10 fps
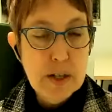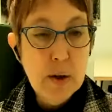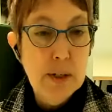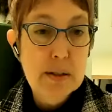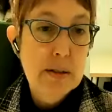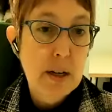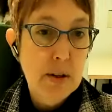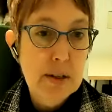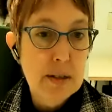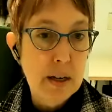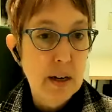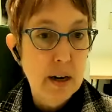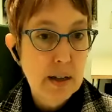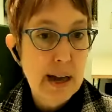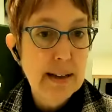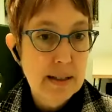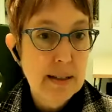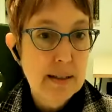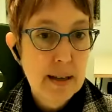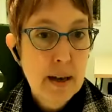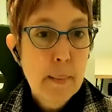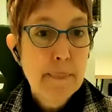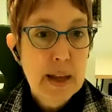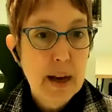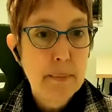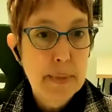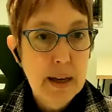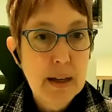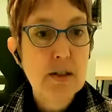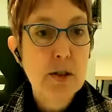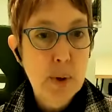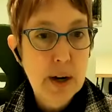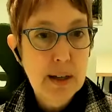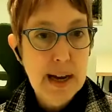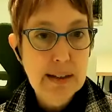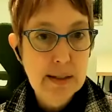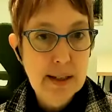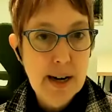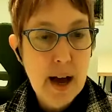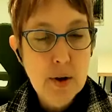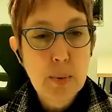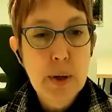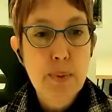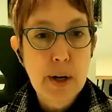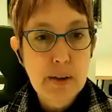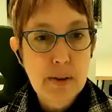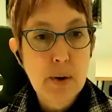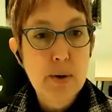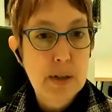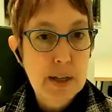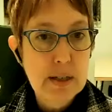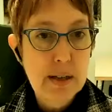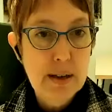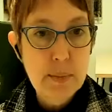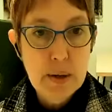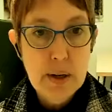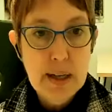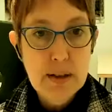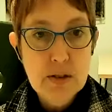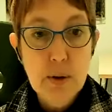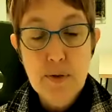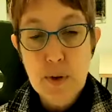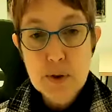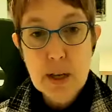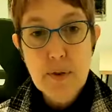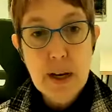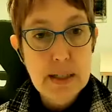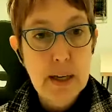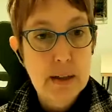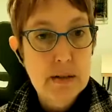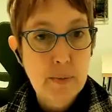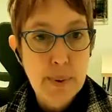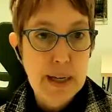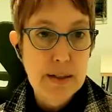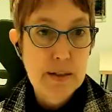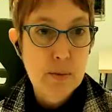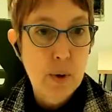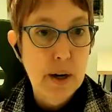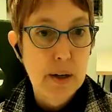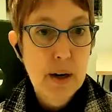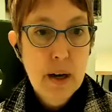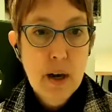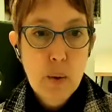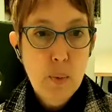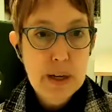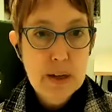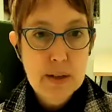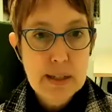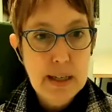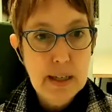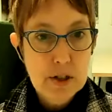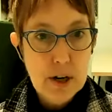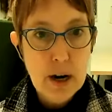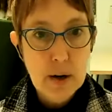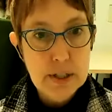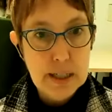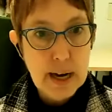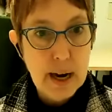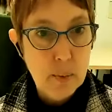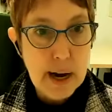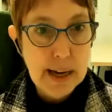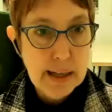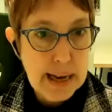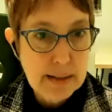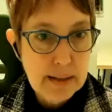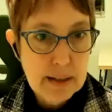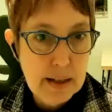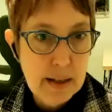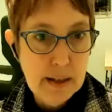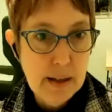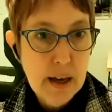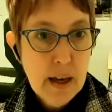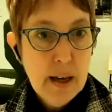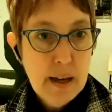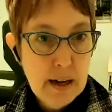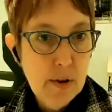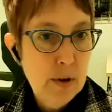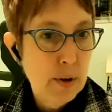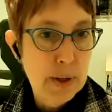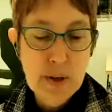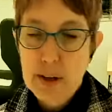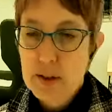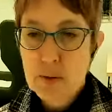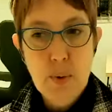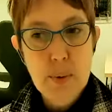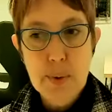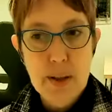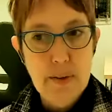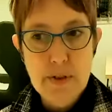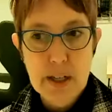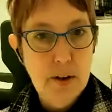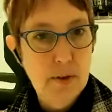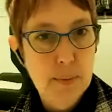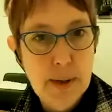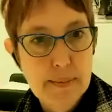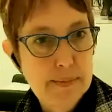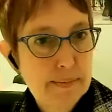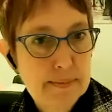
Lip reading: don't necessarily see in our classes into our classes, and how can we bring those into communities? So if folks have ideas of places where we could teach our DIY classes in other communities, we would love to hear from them.